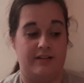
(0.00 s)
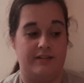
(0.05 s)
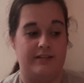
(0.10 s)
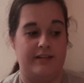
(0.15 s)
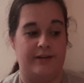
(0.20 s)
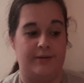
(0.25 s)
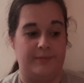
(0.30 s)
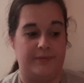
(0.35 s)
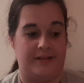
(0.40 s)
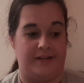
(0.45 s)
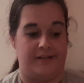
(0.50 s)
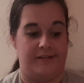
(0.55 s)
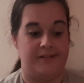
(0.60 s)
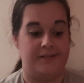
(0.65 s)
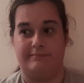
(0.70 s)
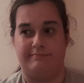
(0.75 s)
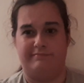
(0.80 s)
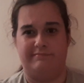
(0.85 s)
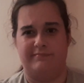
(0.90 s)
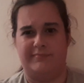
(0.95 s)
That would be
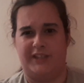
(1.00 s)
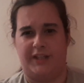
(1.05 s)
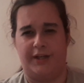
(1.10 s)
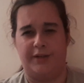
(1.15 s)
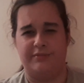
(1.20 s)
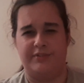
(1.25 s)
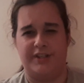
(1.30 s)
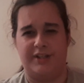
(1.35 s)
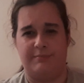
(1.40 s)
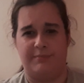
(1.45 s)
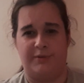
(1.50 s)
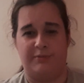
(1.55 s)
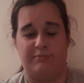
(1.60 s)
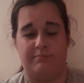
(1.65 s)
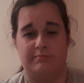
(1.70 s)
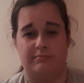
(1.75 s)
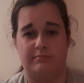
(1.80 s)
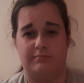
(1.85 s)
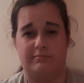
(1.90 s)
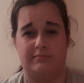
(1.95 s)
nice. Hopefully my
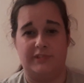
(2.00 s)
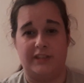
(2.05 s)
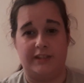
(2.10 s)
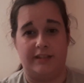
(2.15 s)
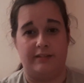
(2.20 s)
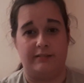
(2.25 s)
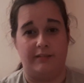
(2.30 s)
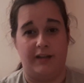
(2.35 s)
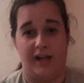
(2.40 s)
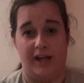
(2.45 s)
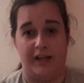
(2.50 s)
you know,